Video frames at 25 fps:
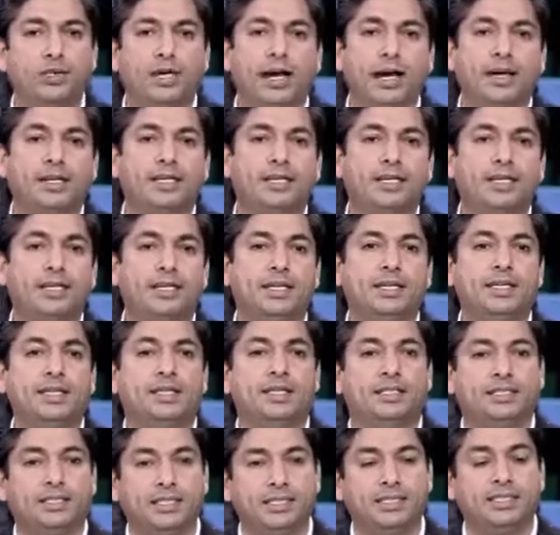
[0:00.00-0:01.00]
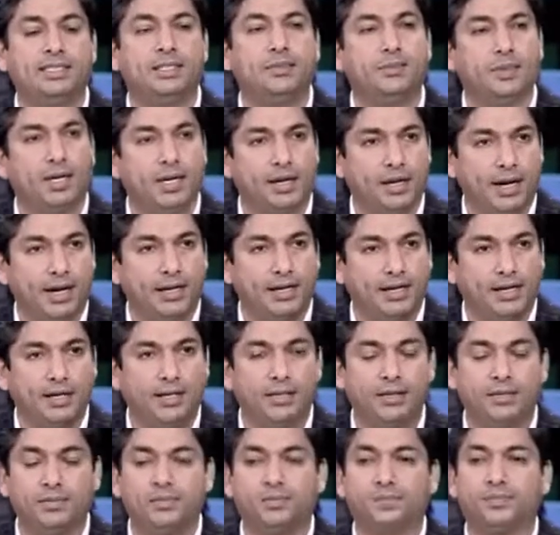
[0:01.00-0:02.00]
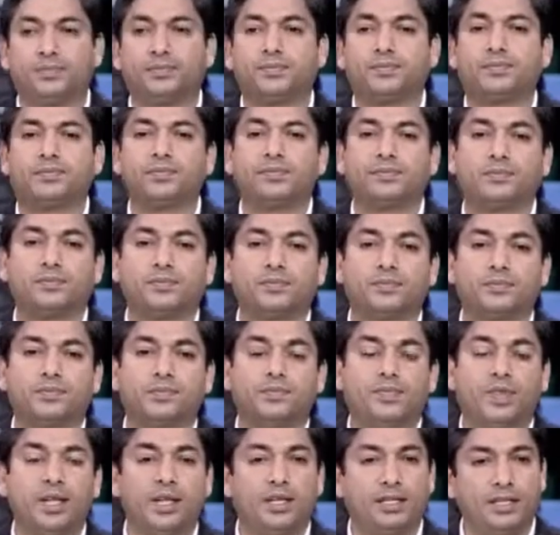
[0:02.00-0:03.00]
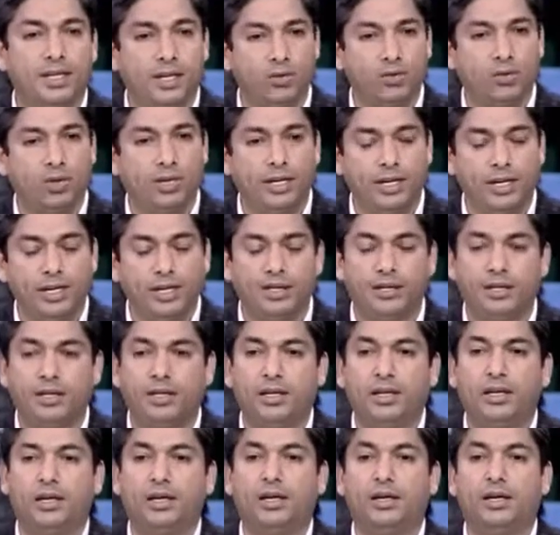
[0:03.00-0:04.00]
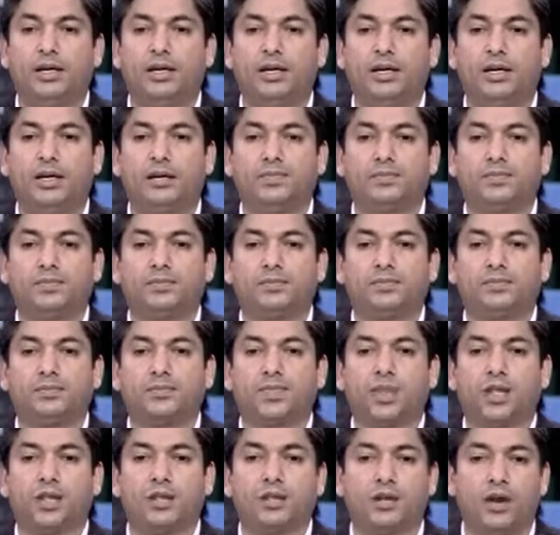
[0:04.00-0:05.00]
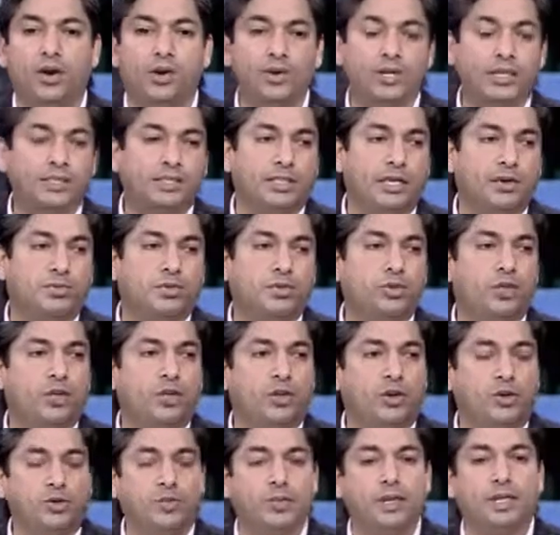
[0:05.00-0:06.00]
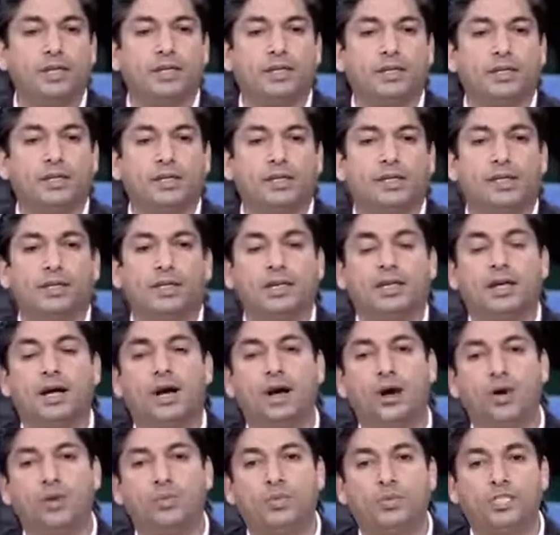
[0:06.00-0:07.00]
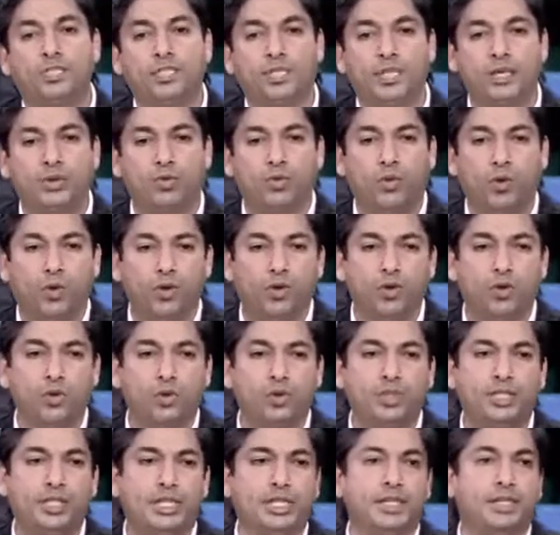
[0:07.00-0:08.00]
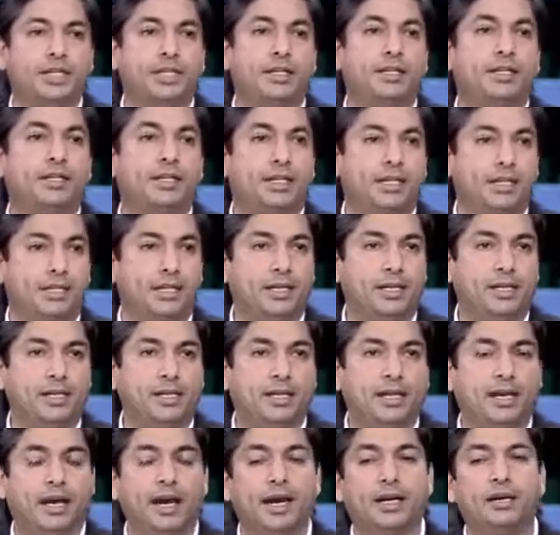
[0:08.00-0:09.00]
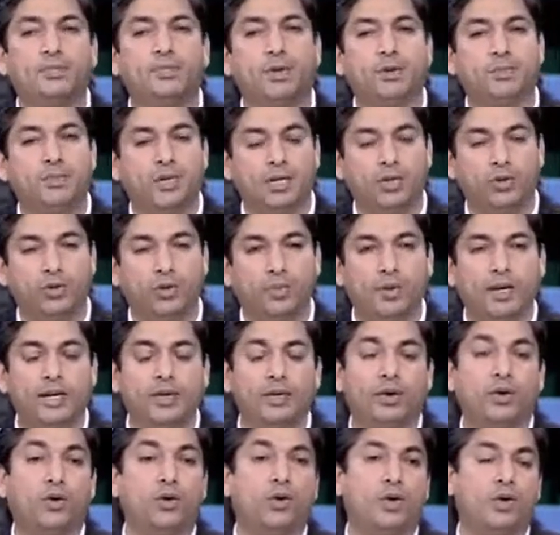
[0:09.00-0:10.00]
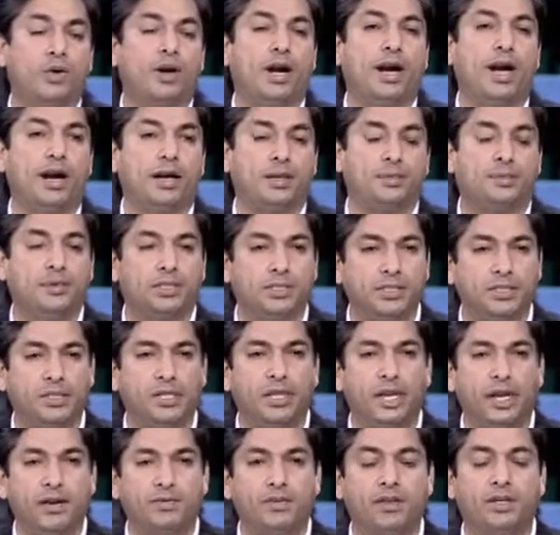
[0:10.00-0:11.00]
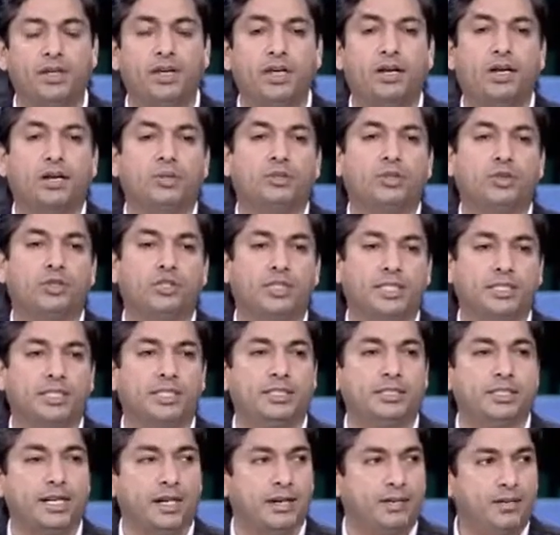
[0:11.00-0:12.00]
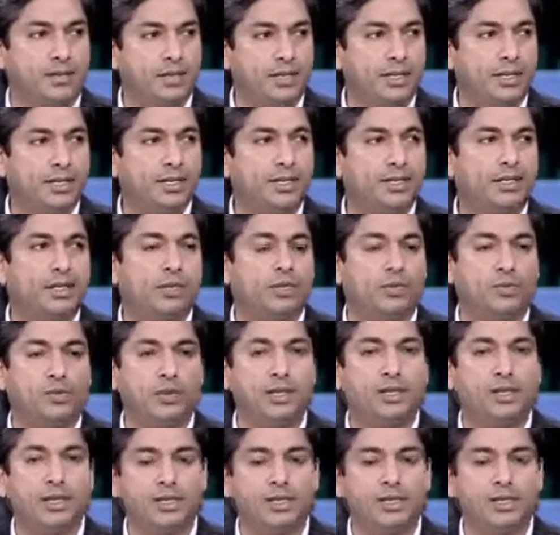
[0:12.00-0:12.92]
to get the system corrected. That what did. Now it's up to the government that how much they want to share the data at a public domain or at a personal level, because it's a central data, government